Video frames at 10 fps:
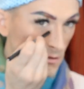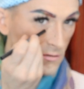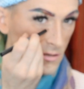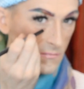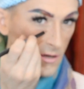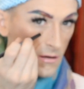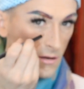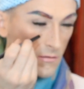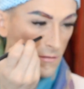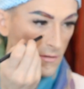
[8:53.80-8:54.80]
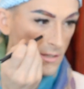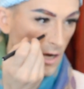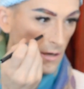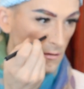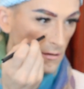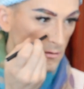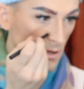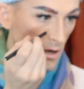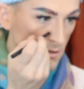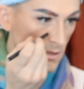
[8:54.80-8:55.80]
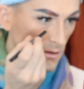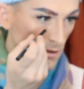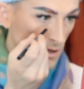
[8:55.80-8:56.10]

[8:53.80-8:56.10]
So you just want to go in with tiny little dots like